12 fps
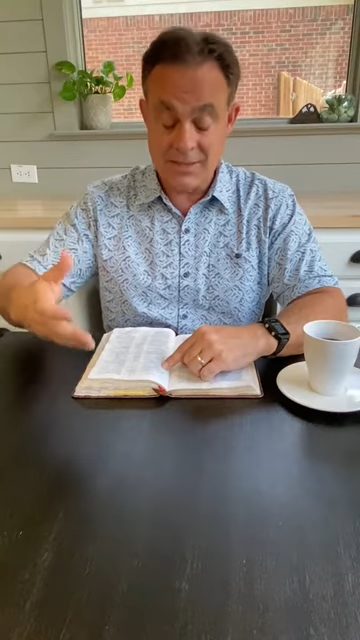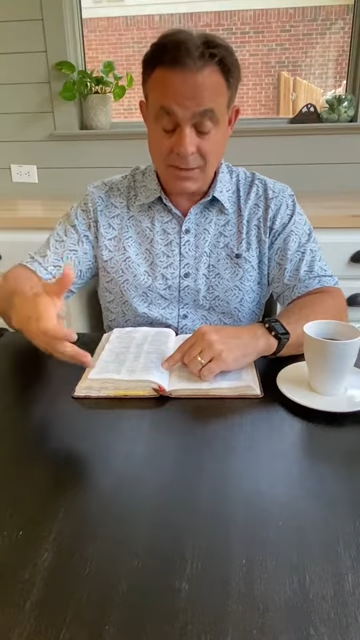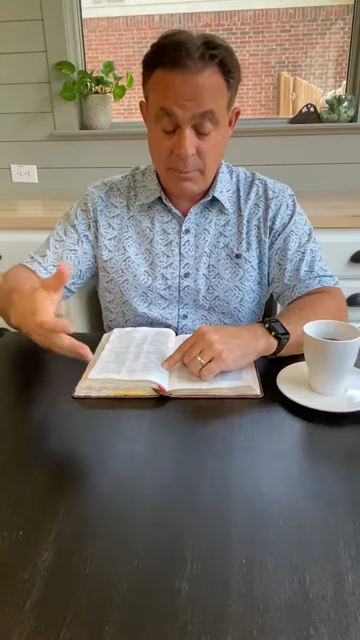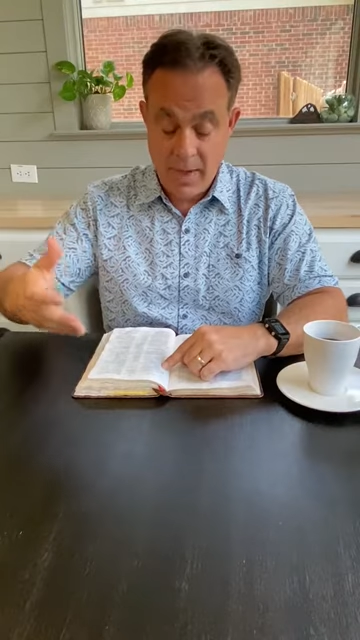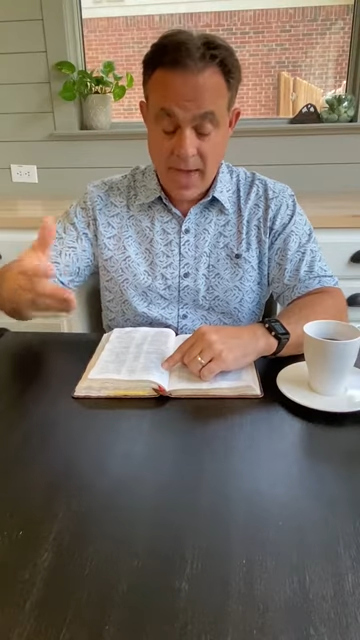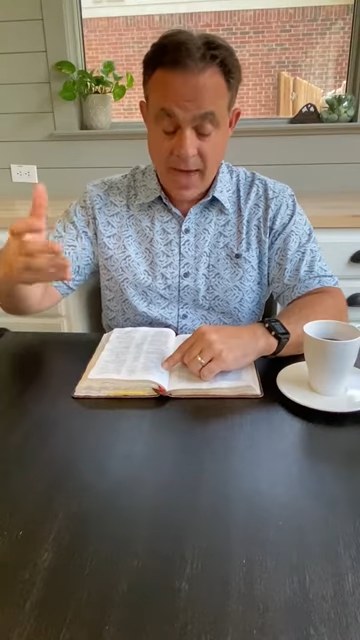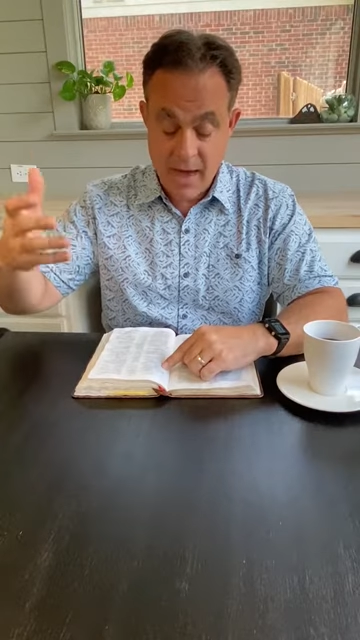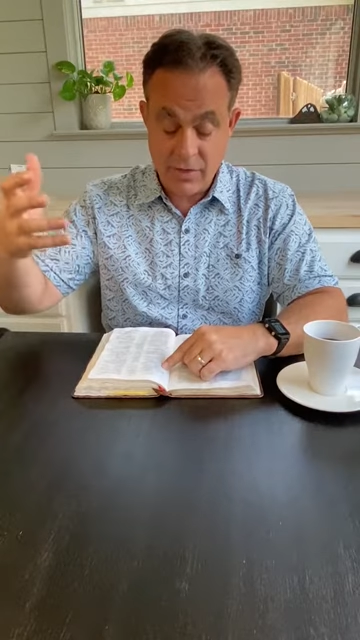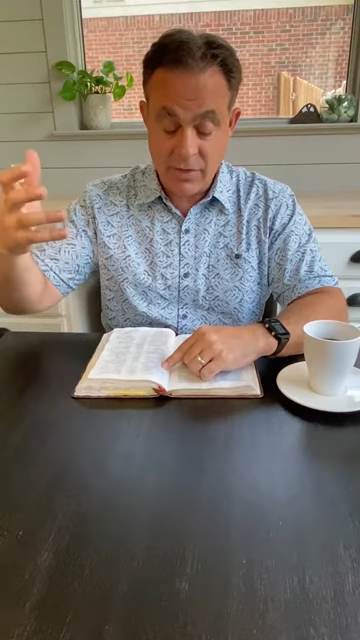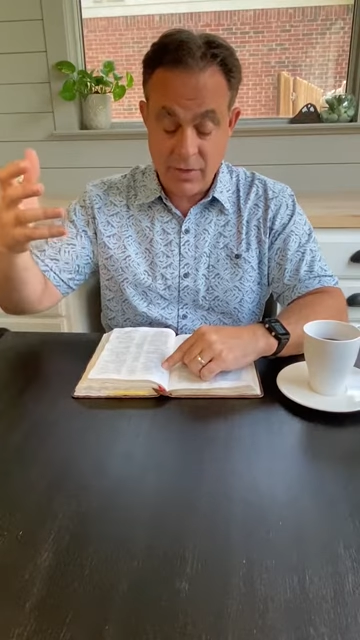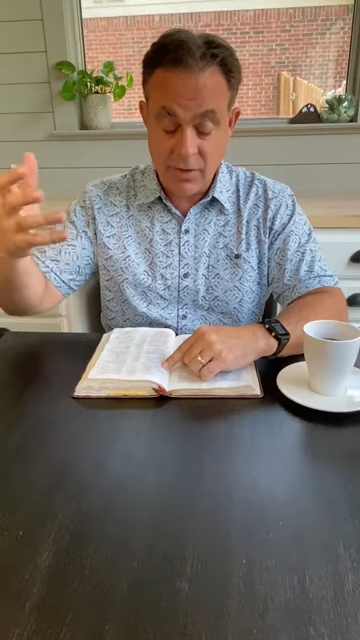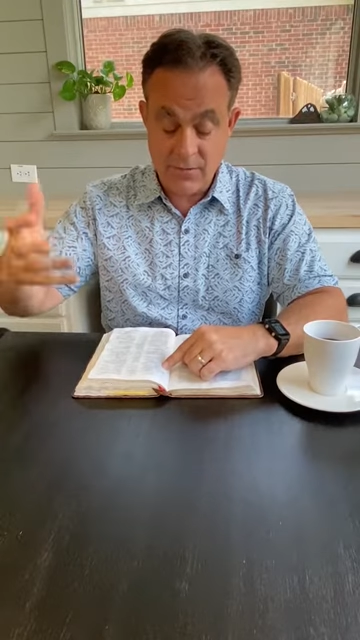in the
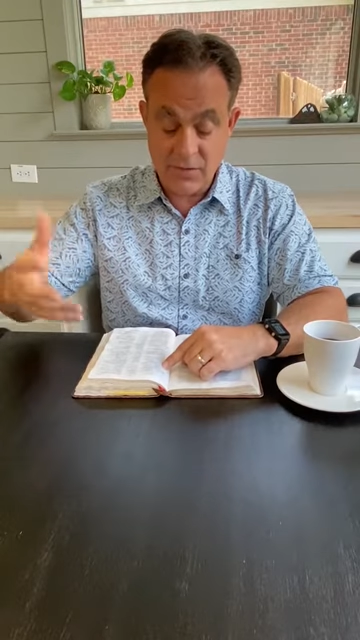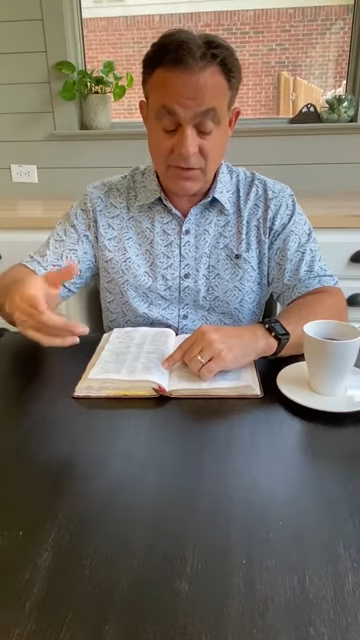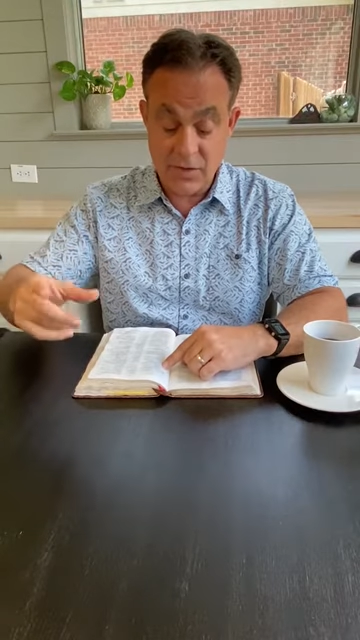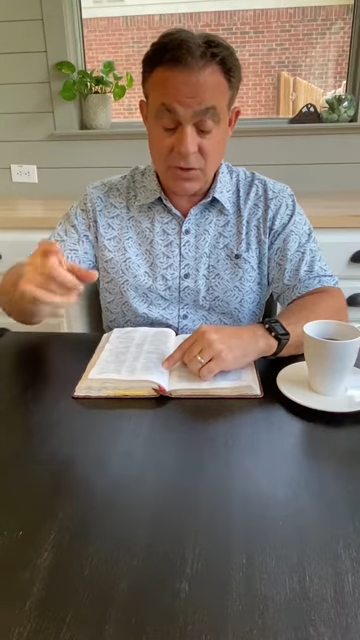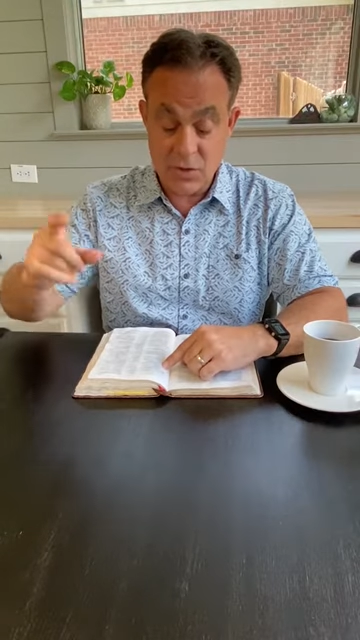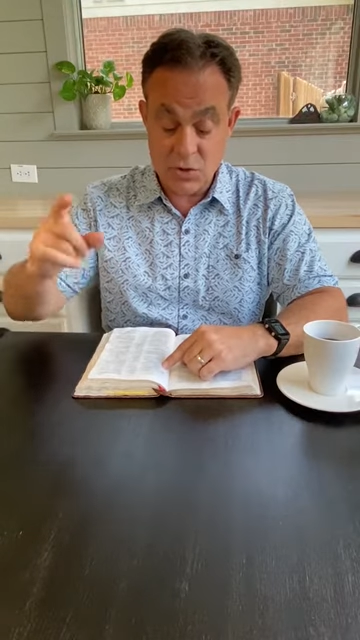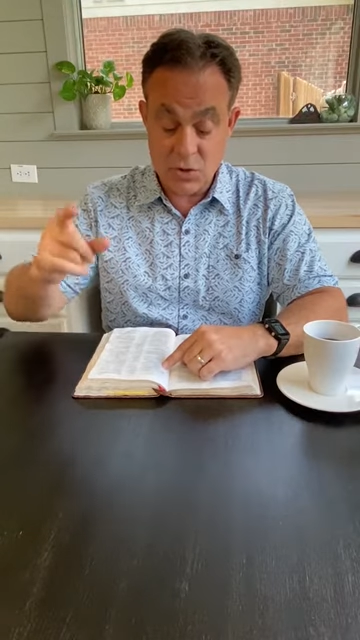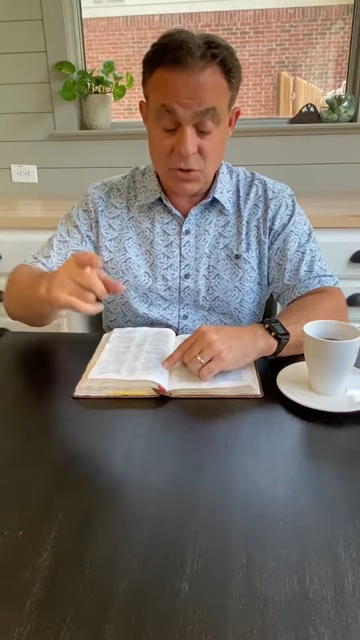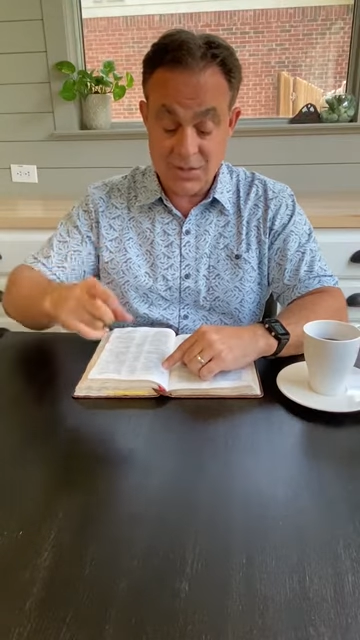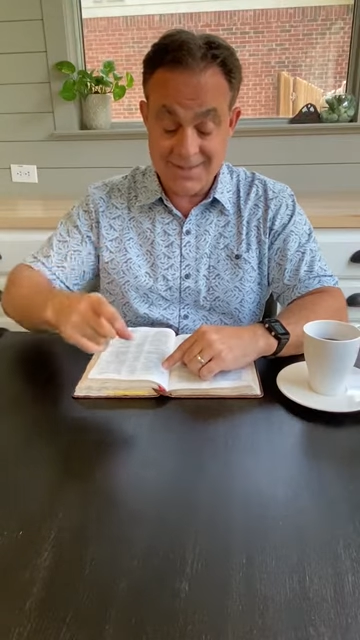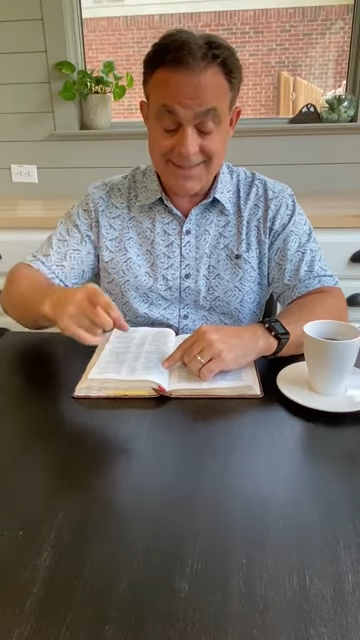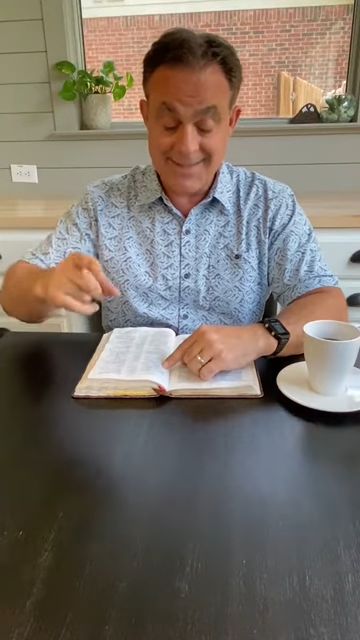path of sinners,
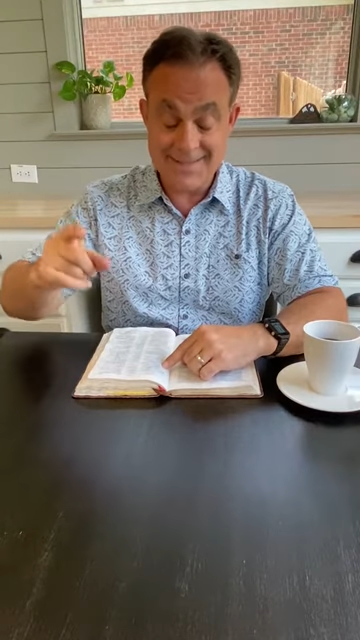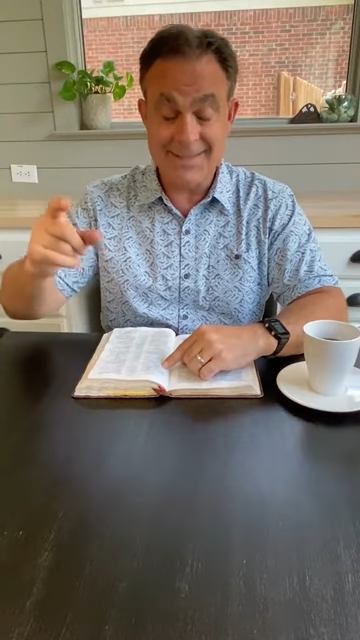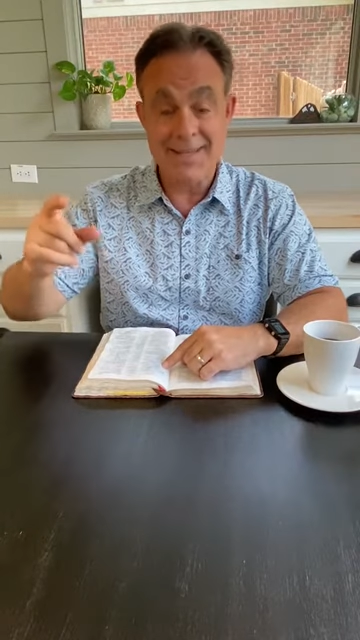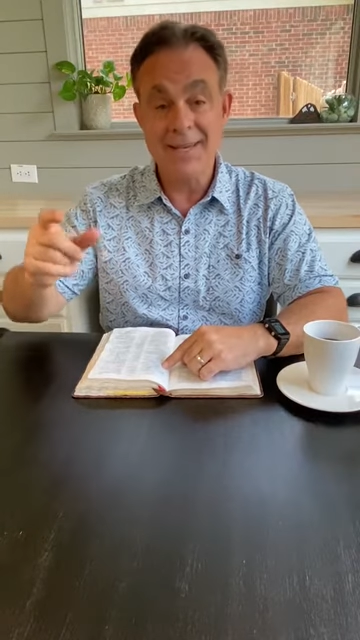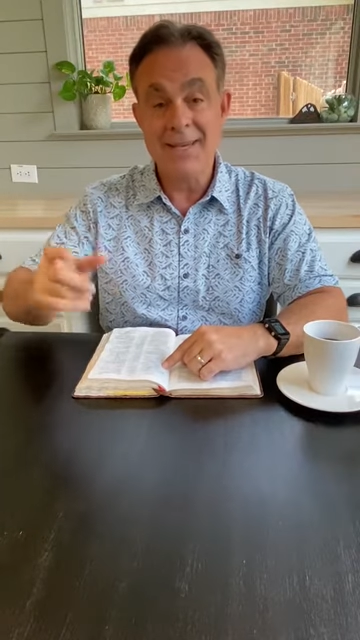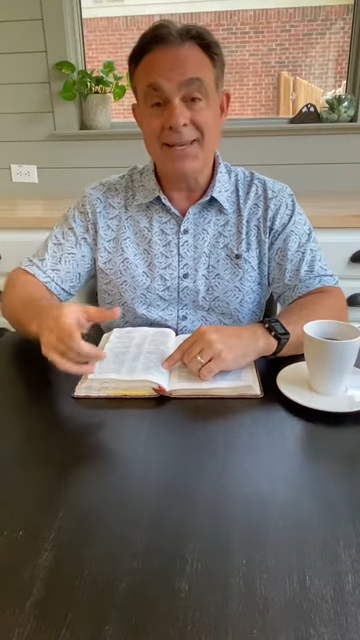nor sits